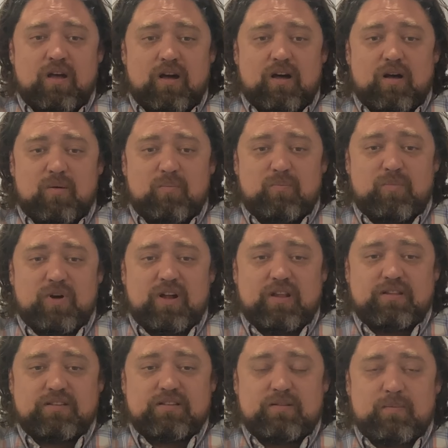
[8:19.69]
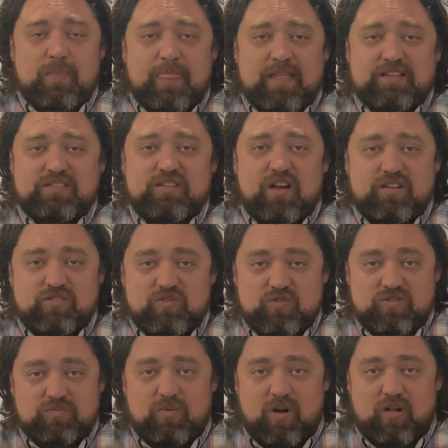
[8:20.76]
but it's not so
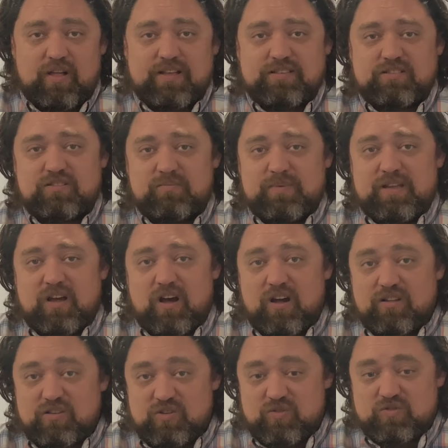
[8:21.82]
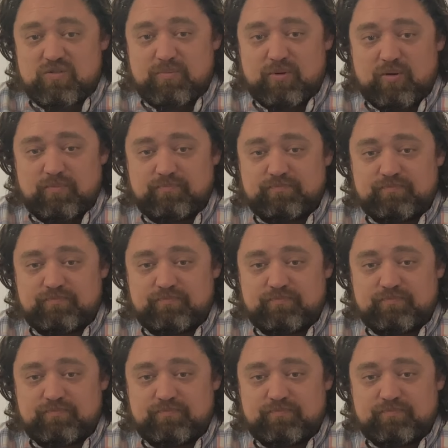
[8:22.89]
small as to be unusable.